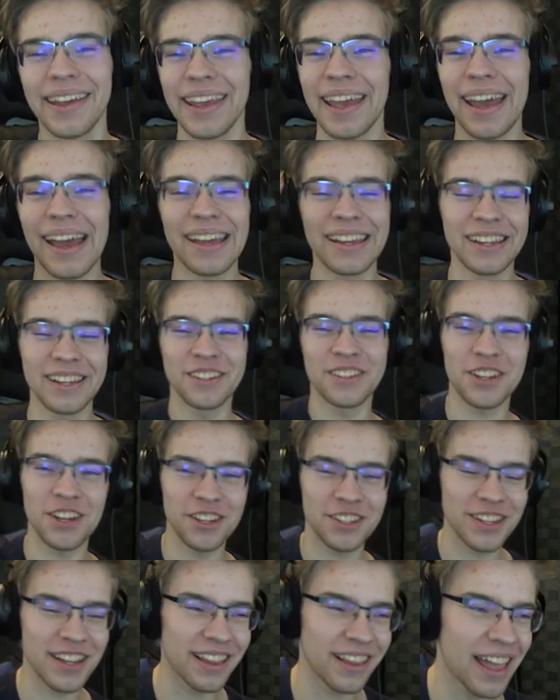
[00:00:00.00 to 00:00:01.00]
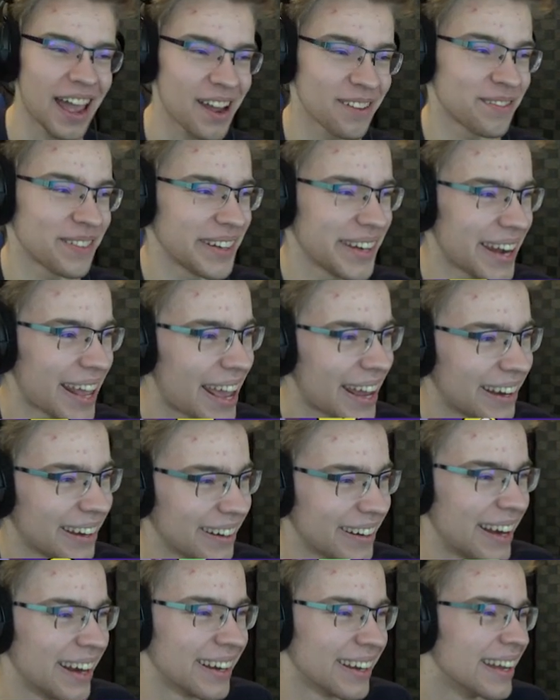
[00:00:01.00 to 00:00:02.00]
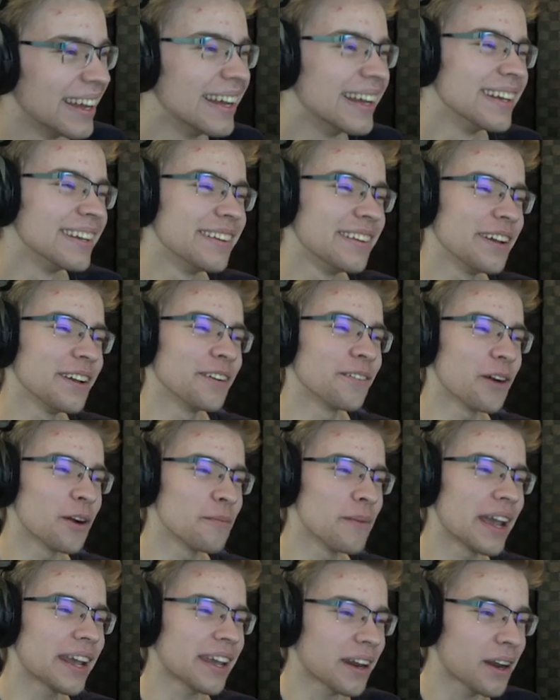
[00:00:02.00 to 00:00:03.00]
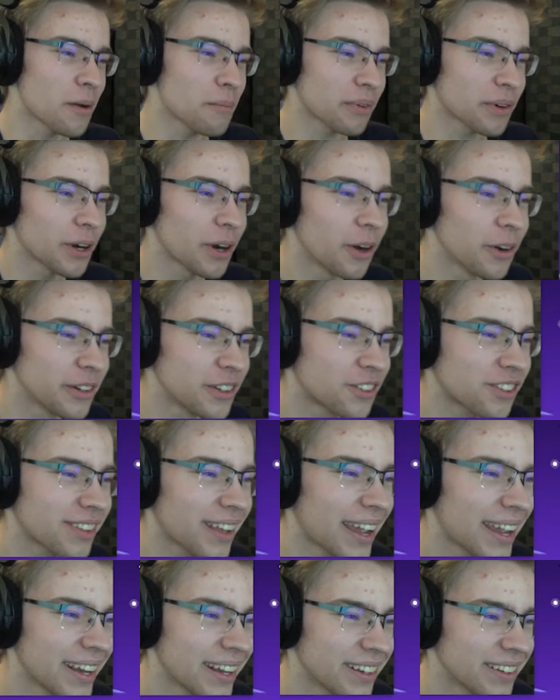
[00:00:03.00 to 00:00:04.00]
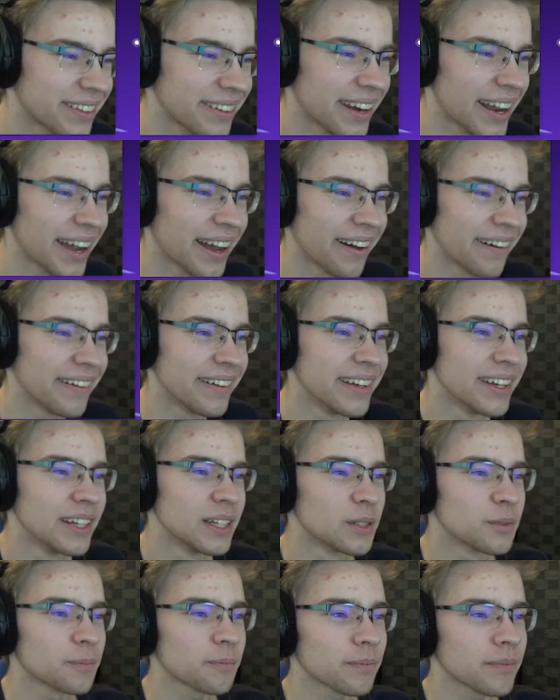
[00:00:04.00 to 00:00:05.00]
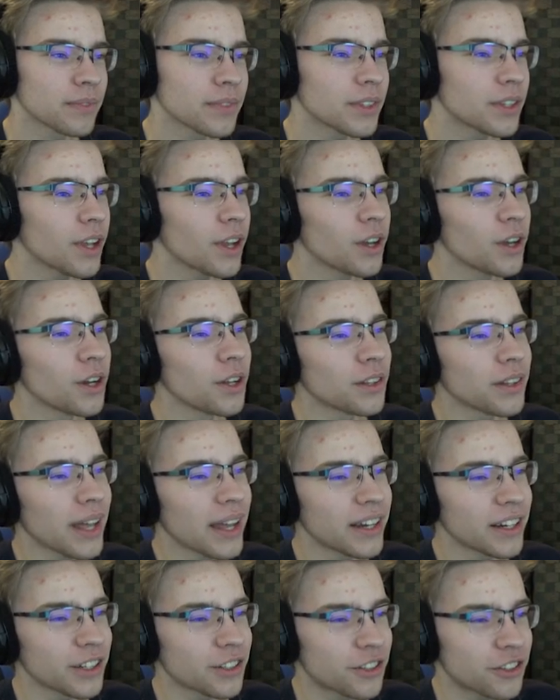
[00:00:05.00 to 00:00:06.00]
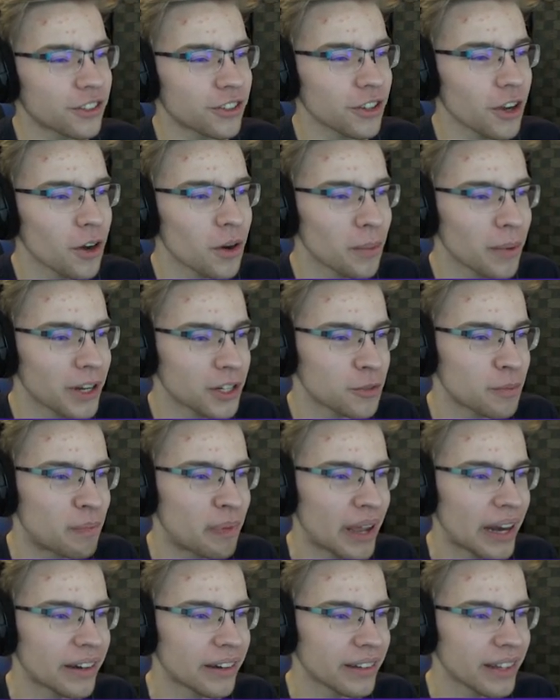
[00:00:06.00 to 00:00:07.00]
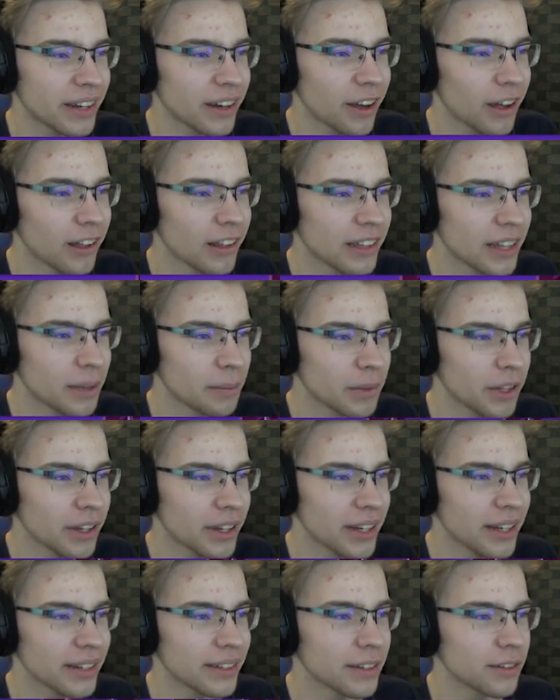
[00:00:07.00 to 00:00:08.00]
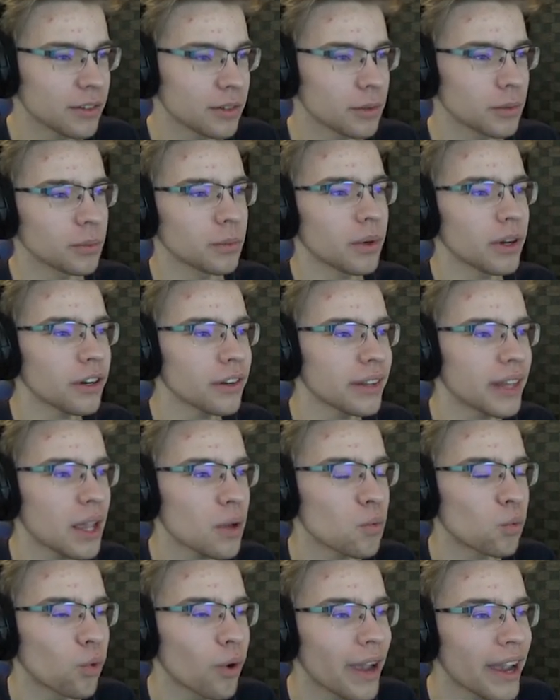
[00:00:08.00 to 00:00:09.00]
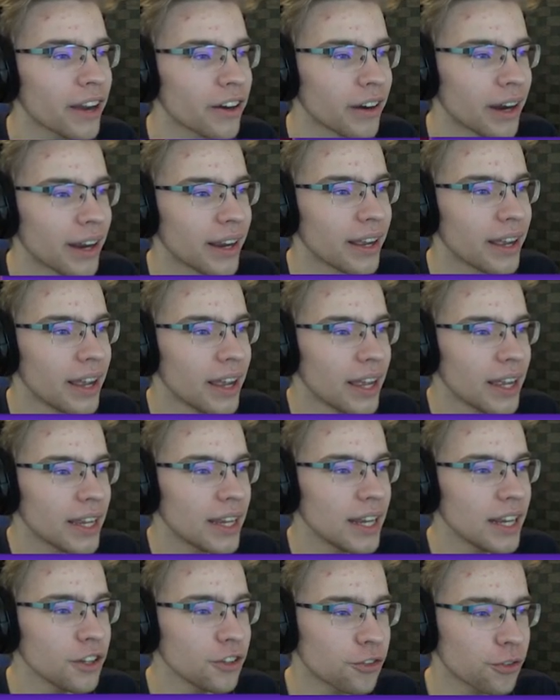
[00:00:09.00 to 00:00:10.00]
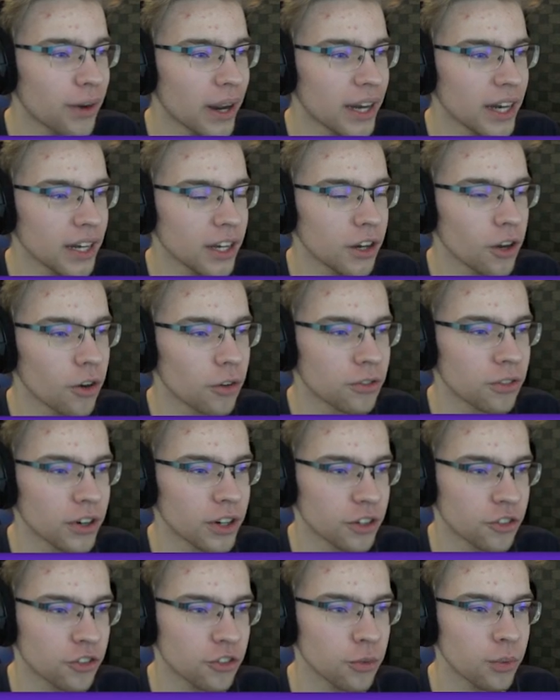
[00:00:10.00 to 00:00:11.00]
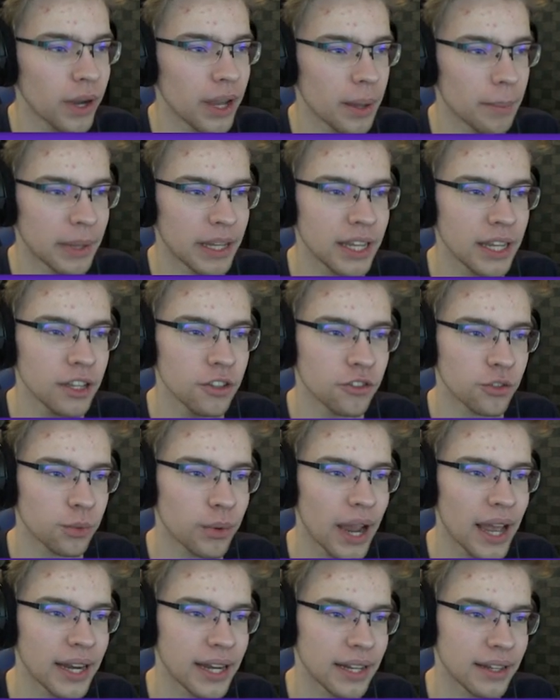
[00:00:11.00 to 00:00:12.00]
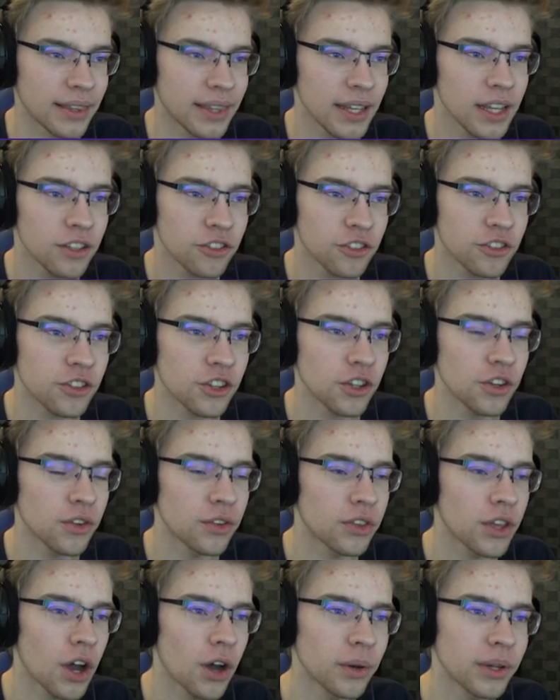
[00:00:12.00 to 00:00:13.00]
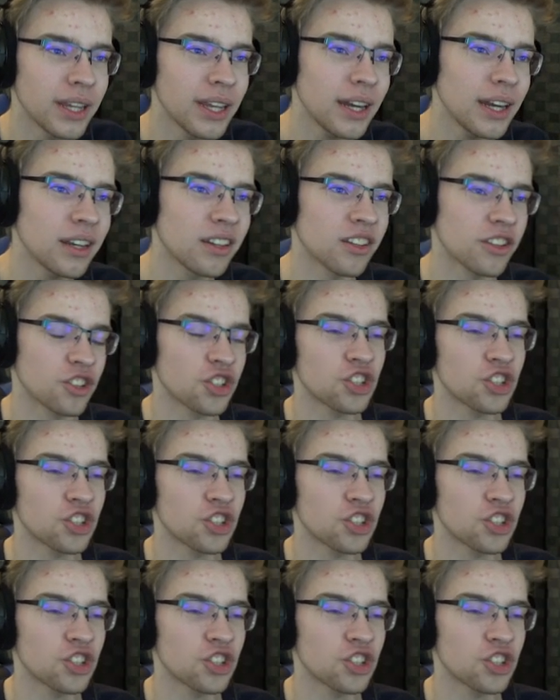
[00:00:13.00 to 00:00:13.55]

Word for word: yeah, he's just a laughing Leonard. Dude, we're making up our own sayings now. Dude, Leonard's so much better than all of them. Look at, what are they wearing? He's ready to go for a swim. He's ready. This dude, though, he needs a